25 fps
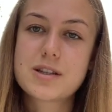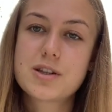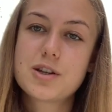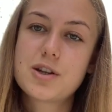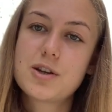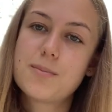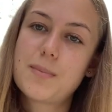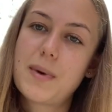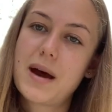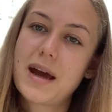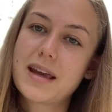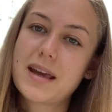and
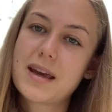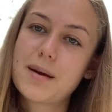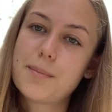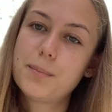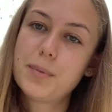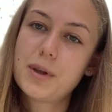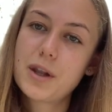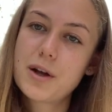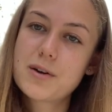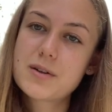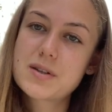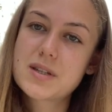you might get
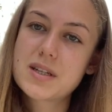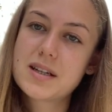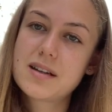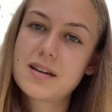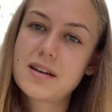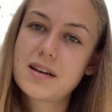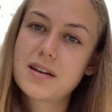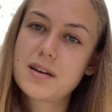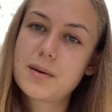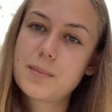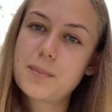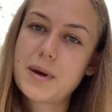bloated a
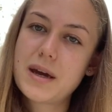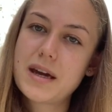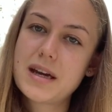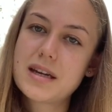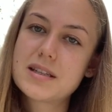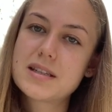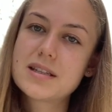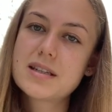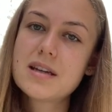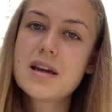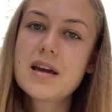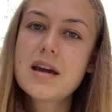little
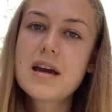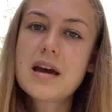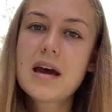bit.